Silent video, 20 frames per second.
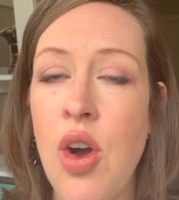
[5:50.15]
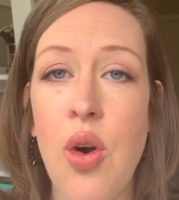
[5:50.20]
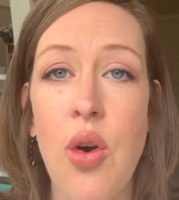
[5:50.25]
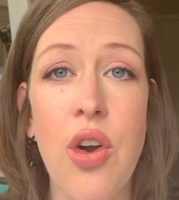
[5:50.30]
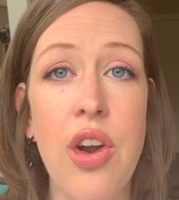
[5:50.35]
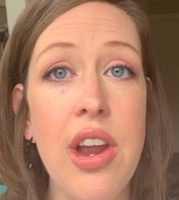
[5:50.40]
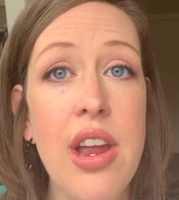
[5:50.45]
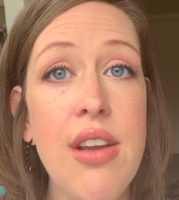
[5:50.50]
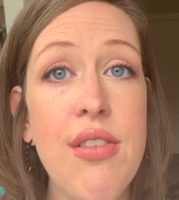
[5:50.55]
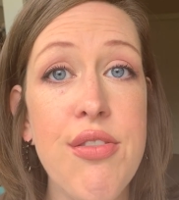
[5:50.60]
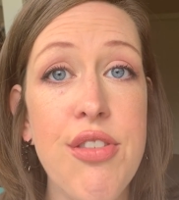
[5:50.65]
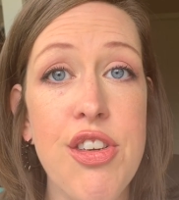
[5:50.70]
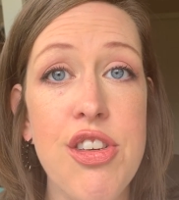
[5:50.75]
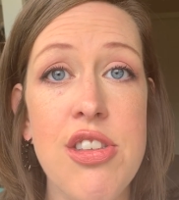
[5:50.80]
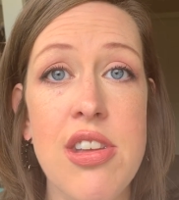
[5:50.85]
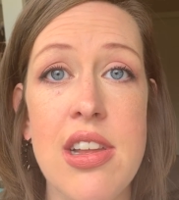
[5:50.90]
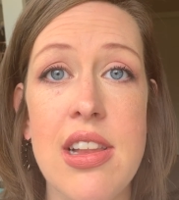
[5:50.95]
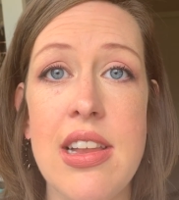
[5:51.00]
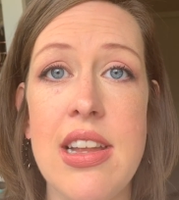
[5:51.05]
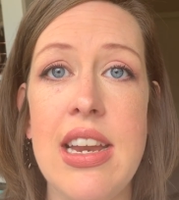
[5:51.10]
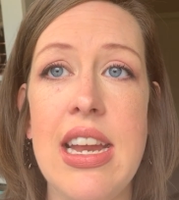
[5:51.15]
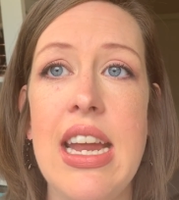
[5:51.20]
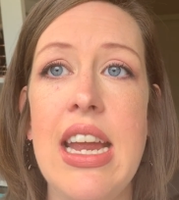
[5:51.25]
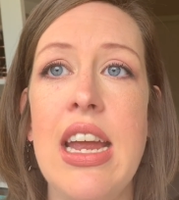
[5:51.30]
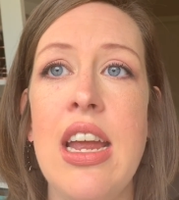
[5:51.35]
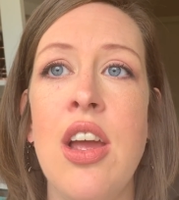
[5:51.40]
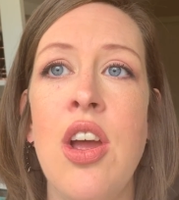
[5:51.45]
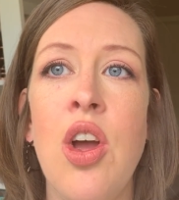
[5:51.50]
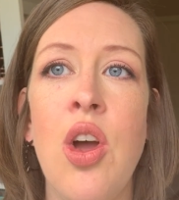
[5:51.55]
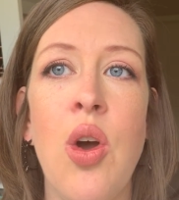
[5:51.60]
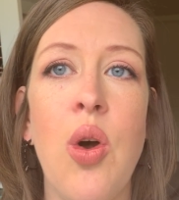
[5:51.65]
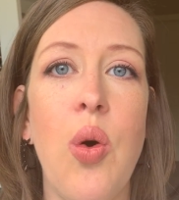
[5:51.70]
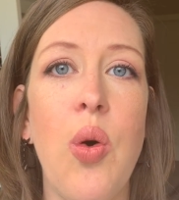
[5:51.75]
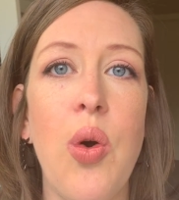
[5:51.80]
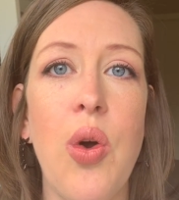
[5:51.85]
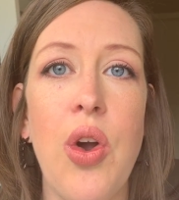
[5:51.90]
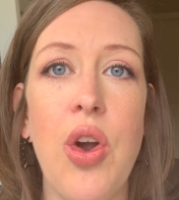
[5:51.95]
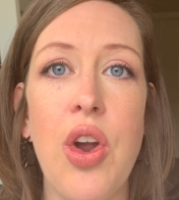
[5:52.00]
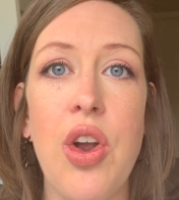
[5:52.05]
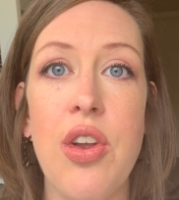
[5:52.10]
or infertility
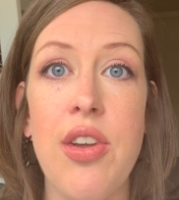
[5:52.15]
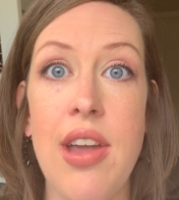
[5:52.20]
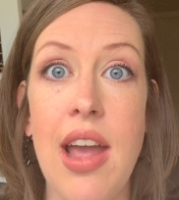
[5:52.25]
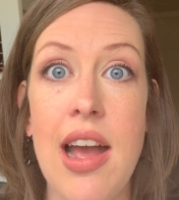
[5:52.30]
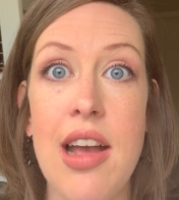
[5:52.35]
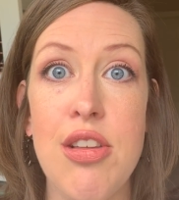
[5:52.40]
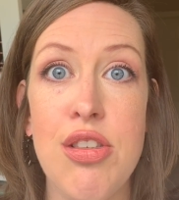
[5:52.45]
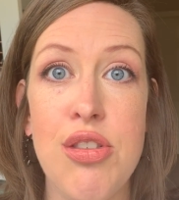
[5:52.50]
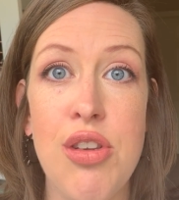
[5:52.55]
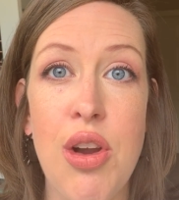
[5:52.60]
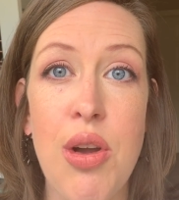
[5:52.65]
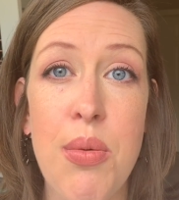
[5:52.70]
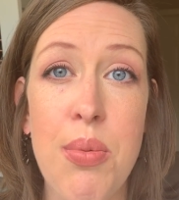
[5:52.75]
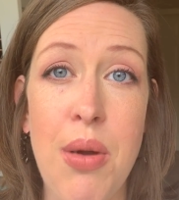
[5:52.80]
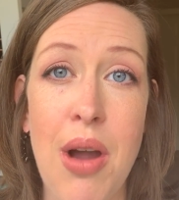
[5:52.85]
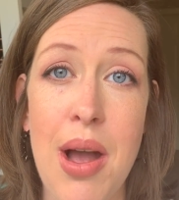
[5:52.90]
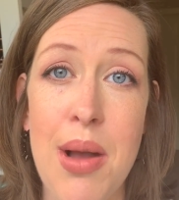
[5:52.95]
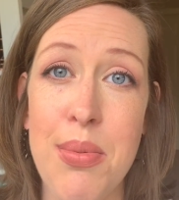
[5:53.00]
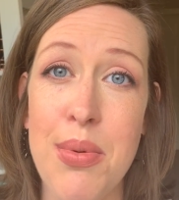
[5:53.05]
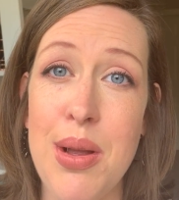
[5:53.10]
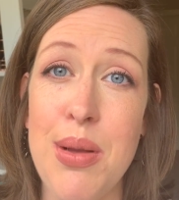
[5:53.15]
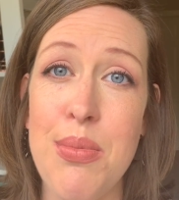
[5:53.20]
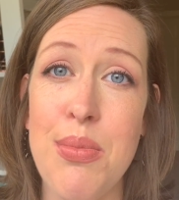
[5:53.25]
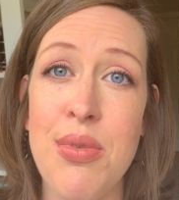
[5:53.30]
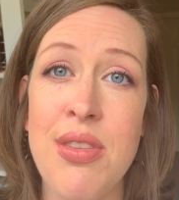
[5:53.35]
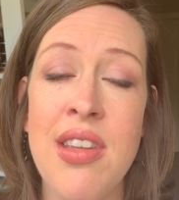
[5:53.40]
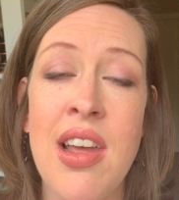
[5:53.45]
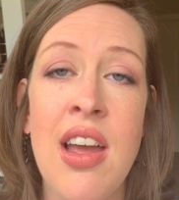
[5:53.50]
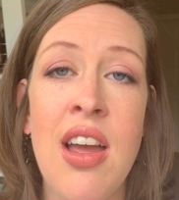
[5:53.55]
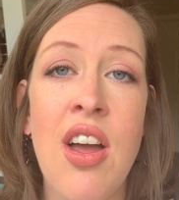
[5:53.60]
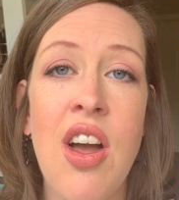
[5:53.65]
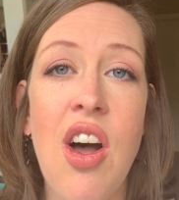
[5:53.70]
or gastro problems,